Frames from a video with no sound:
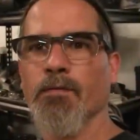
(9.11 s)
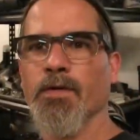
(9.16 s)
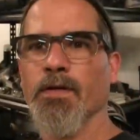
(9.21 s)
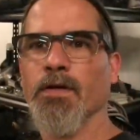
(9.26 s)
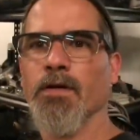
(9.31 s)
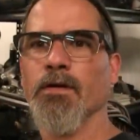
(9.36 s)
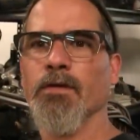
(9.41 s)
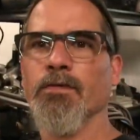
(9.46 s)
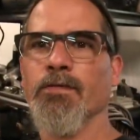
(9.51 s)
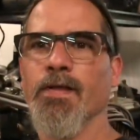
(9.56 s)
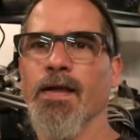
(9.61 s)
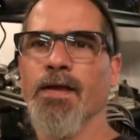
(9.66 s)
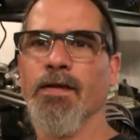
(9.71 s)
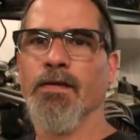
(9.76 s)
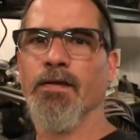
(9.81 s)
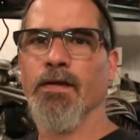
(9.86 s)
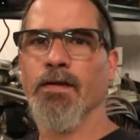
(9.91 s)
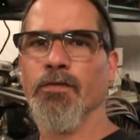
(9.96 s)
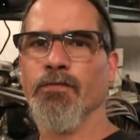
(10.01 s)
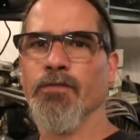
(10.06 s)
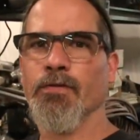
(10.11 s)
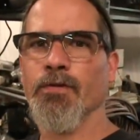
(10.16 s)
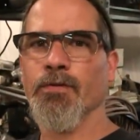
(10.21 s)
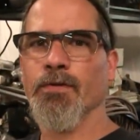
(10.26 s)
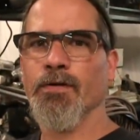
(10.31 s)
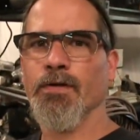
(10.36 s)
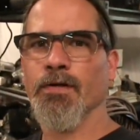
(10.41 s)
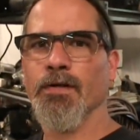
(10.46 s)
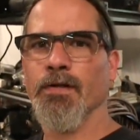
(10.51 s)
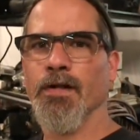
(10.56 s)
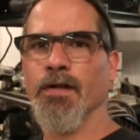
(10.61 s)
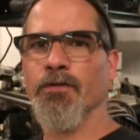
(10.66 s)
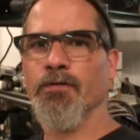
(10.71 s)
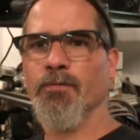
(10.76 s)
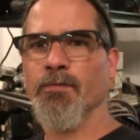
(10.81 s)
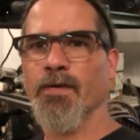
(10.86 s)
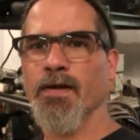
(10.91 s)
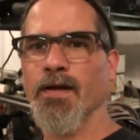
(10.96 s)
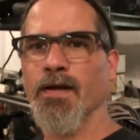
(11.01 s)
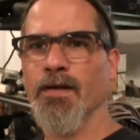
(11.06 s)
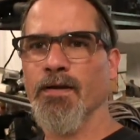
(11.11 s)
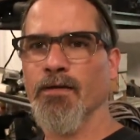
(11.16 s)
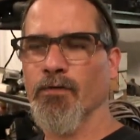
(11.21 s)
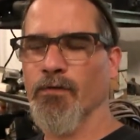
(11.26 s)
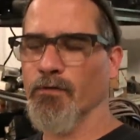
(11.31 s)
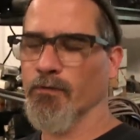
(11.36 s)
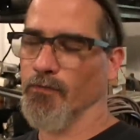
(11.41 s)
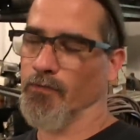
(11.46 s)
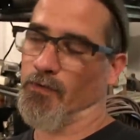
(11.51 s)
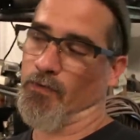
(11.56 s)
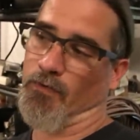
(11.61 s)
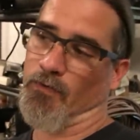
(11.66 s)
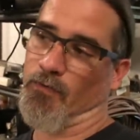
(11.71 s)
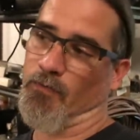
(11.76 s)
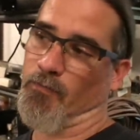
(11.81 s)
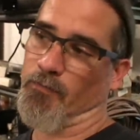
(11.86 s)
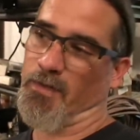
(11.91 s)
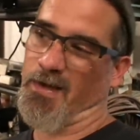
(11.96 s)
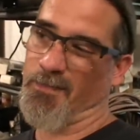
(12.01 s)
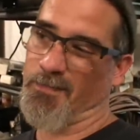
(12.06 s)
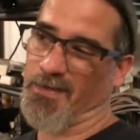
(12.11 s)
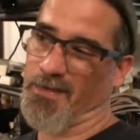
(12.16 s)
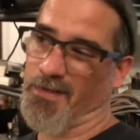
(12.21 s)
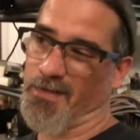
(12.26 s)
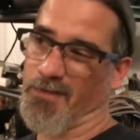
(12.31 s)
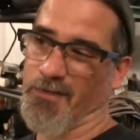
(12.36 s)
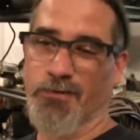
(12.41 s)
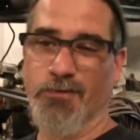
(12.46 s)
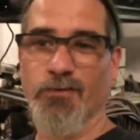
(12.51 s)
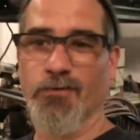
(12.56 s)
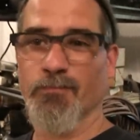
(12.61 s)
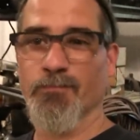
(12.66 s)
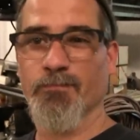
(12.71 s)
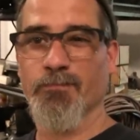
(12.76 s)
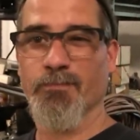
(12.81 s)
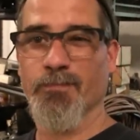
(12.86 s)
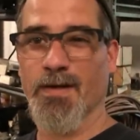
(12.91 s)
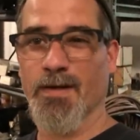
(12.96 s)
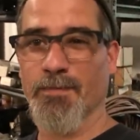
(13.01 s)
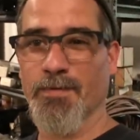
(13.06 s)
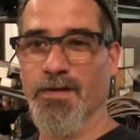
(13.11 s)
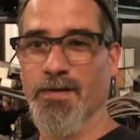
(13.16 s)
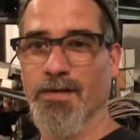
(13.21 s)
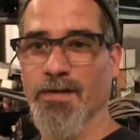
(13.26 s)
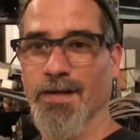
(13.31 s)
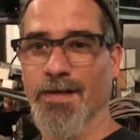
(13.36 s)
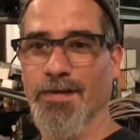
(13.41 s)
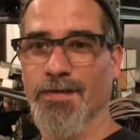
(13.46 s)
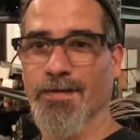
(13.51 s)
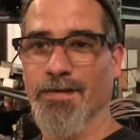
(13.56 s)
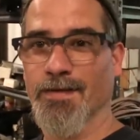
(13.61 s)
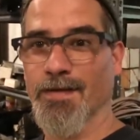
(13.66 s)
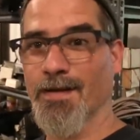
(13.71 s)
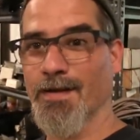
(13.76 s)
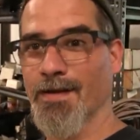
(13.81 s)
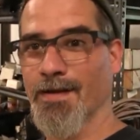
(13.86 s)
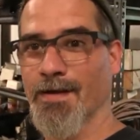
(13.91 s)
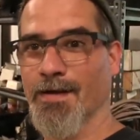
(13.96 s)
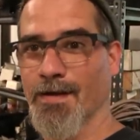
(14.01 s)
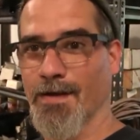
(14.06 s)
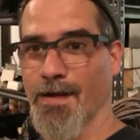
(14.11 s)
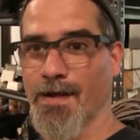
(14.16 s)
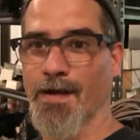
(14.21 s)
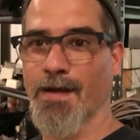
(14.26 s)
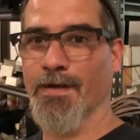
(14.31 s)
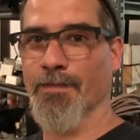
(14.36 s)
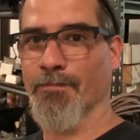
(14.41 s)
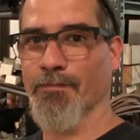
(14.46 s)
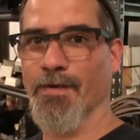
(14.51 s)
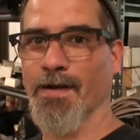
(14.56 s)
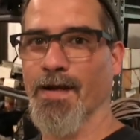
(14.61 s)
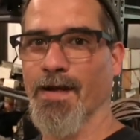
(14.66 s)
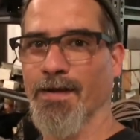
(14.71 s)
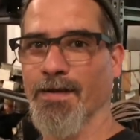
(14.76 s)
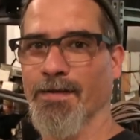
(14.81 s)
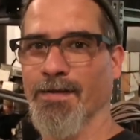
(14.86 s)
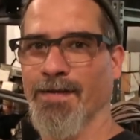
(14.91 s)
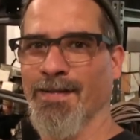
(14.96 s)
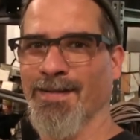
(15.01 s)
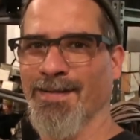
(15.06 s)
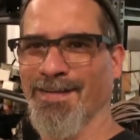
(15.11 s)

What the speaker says: amigos, how you guys doing? Glad you're back. Or maybe you're just maybe glad that I'm back.